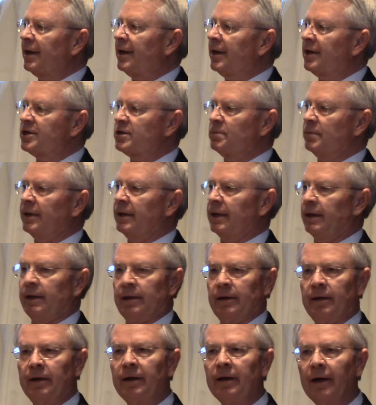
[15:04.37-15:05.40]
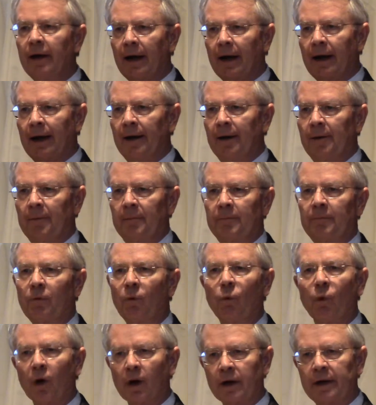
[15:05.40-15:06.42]
has been
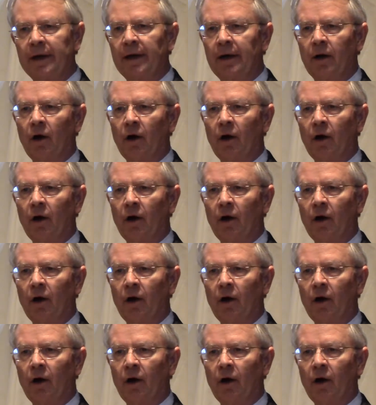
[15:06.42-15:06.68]
working